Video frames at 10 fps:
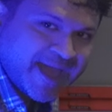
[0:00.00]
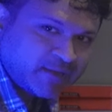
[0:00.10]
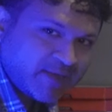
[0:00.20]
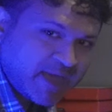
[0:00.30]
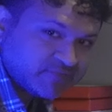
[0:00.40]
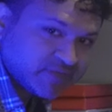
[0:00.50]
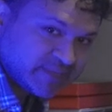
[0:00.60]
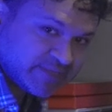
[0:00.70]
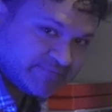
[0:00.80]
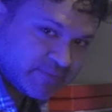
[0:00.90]
I don't have to
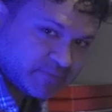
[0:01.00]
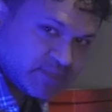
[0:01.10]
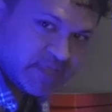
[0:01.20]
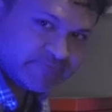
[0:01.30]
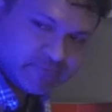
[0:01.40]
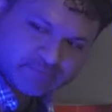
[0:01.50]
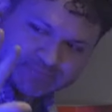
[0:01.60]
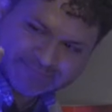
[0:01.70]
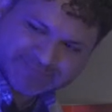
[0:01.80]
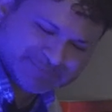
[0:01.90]
lift up the lever.
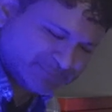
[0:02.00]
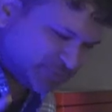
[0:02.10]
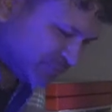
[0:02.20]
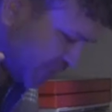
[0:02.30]
It's blue